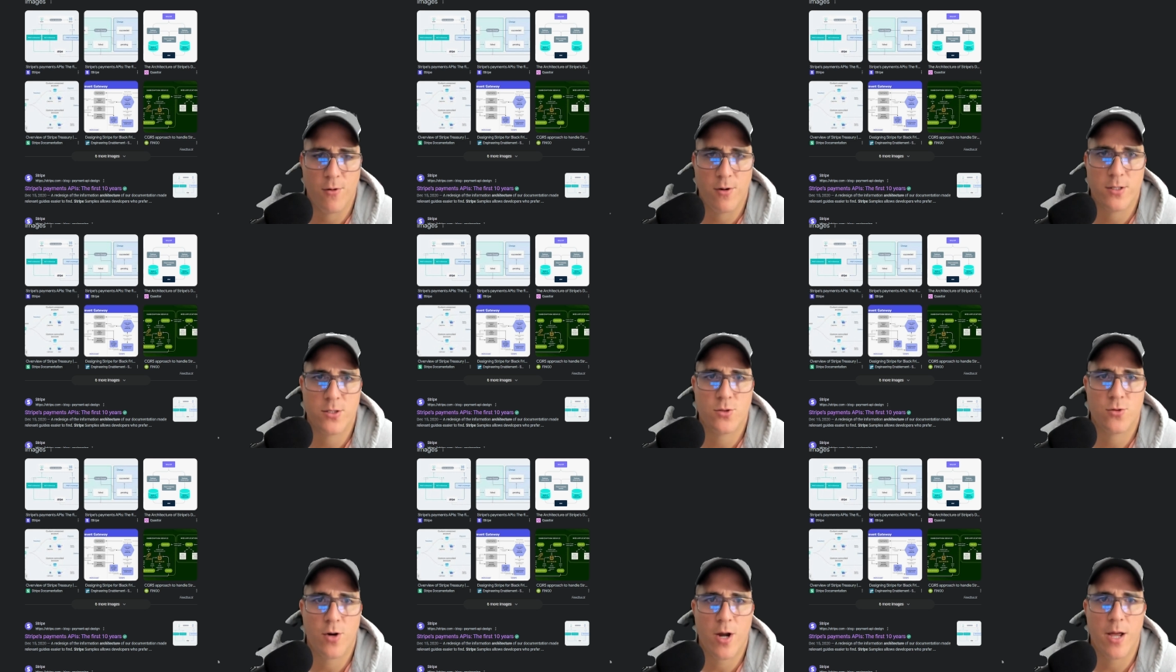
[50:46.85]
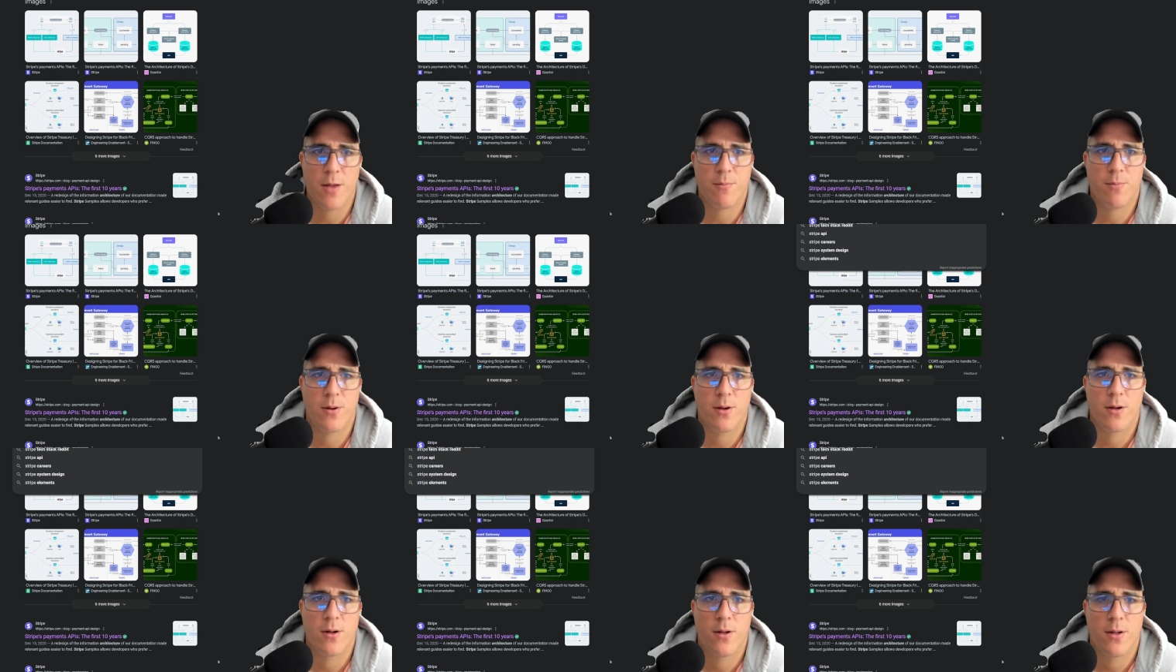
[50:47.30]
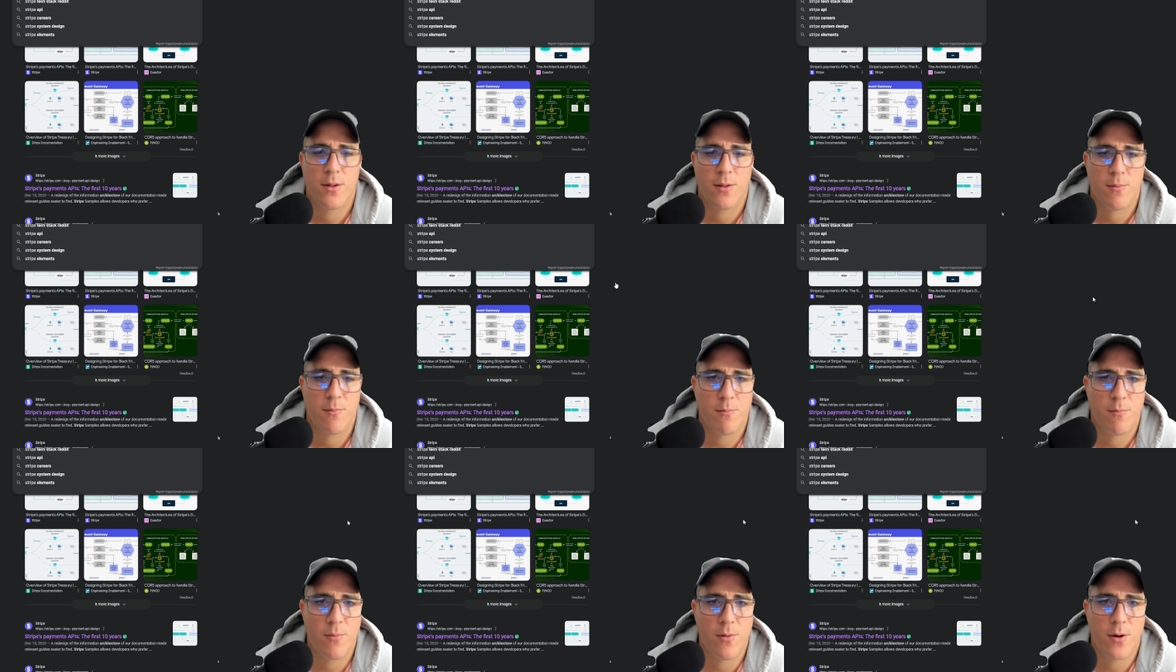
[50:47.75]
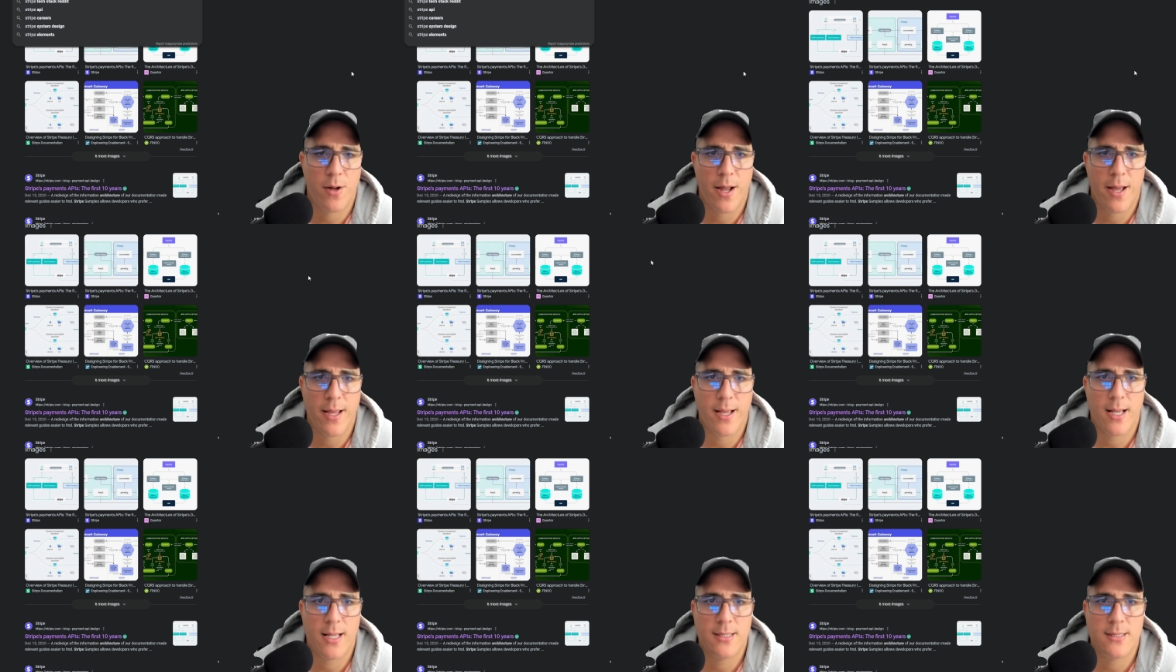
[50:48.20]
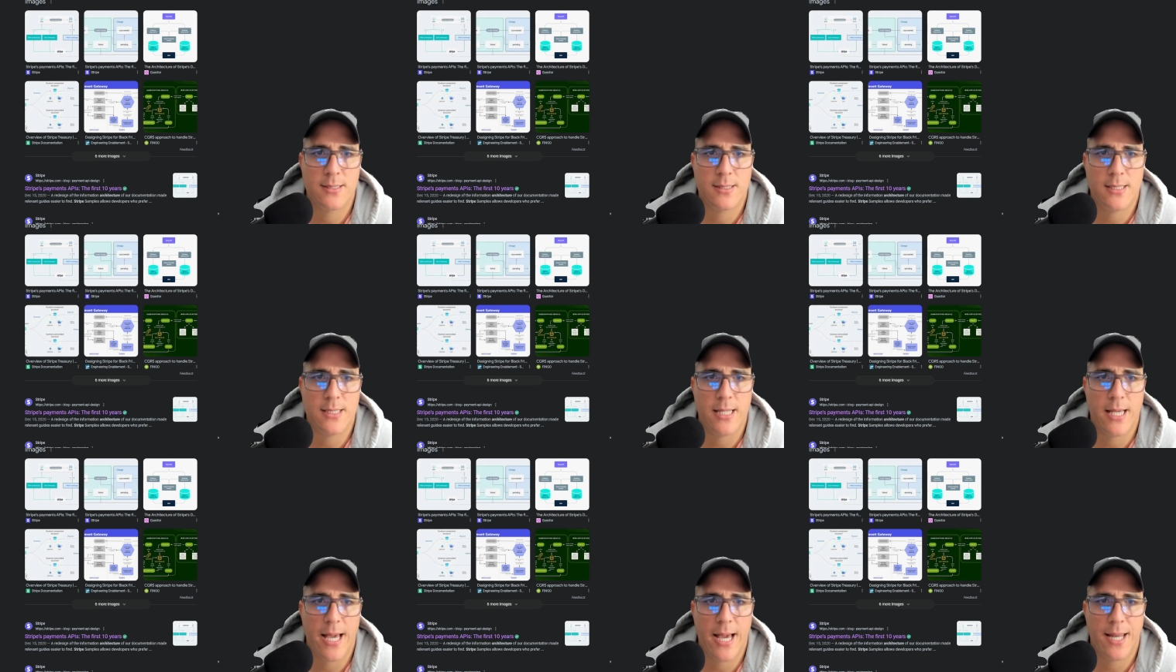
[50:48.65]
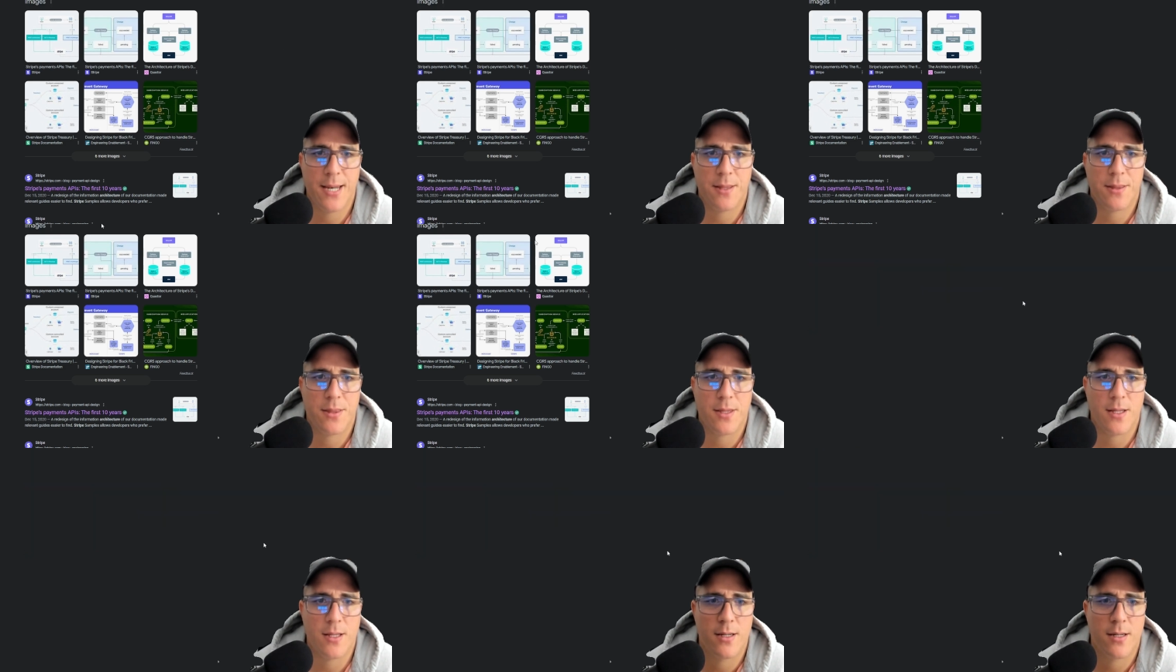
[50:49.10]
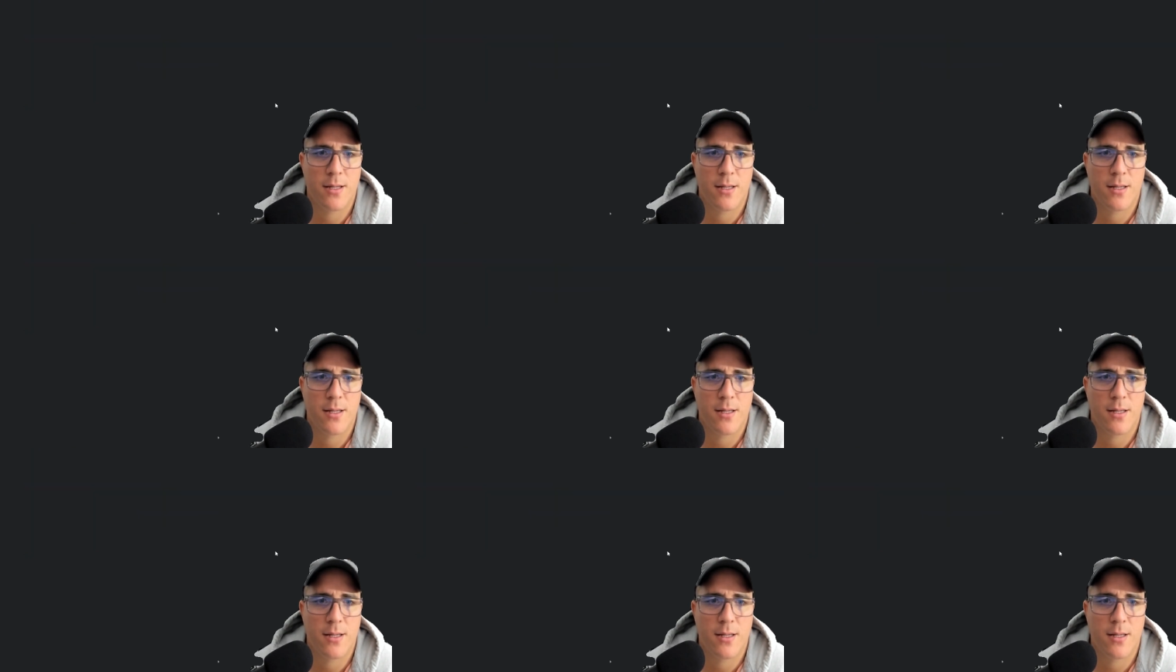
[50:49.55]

Stripe, but I can't see anything